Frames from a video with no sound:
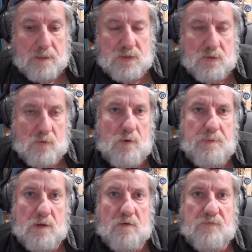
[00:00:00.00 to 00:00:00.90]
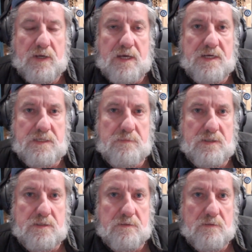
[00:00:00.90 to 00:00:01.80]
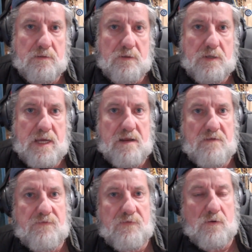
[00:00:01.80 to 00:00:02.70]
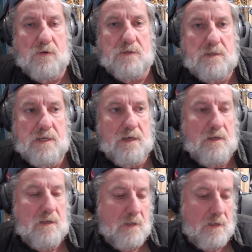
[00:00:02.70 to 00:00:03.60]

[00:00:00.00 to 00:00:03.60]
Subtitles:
they're sort of ripping off their customers who get in first. Now,